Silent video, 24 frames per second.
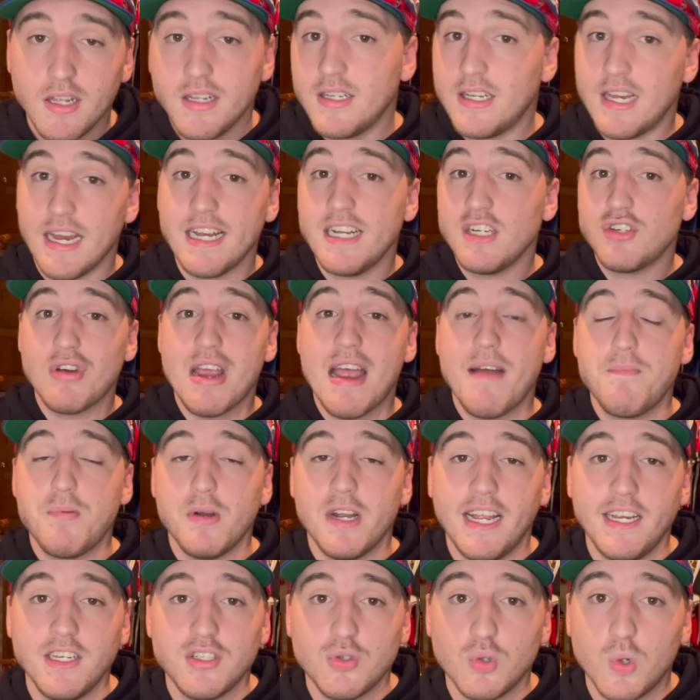Didn't draft
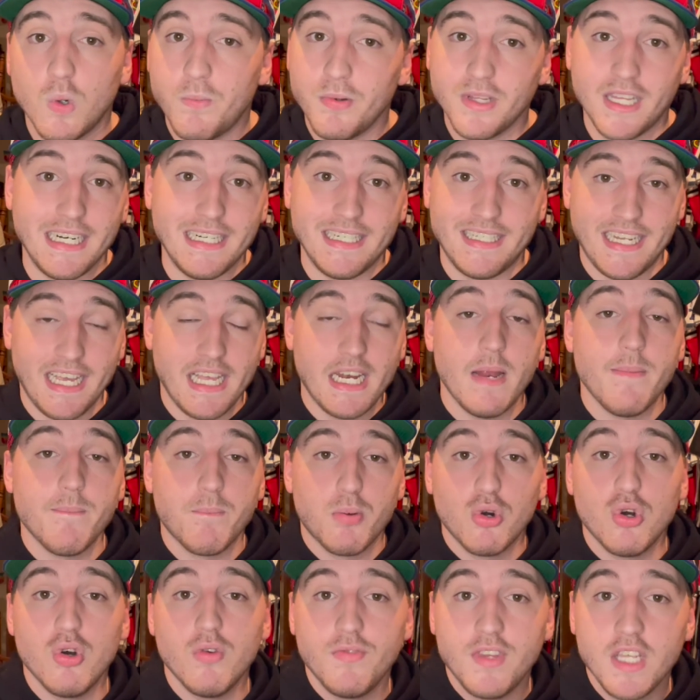Penei Sewell, but they did
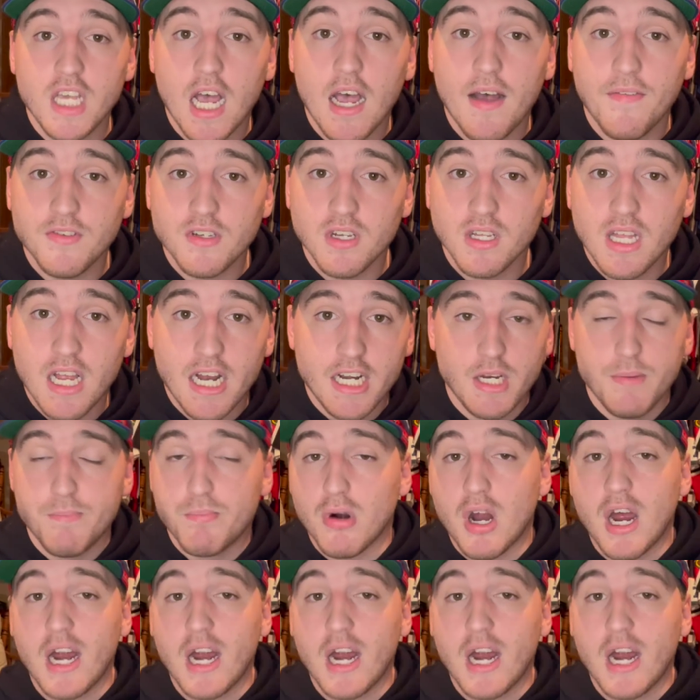improve the offensive line. You brought